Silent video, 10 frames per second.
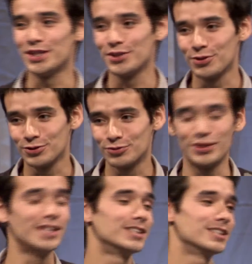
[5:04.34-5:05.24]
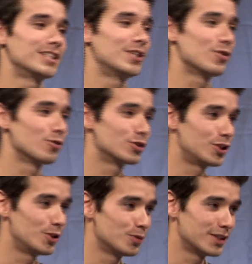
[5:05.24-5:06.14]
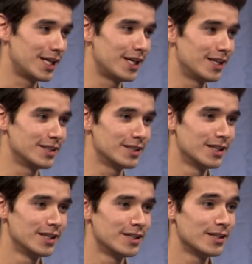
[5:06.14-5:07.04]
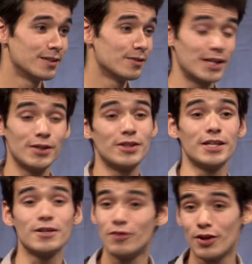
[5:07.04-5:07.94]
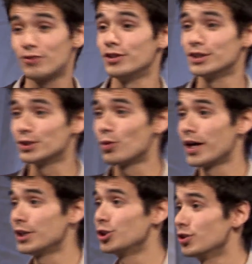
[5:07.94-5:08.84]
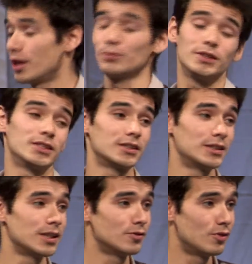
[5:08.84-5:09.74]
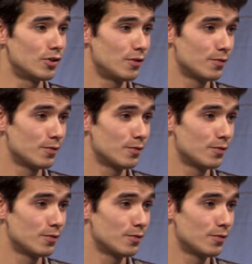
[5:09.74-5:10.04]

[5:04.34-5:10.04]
hear those phrases and hear those terms, and they think of all the reasons why I should not be successful.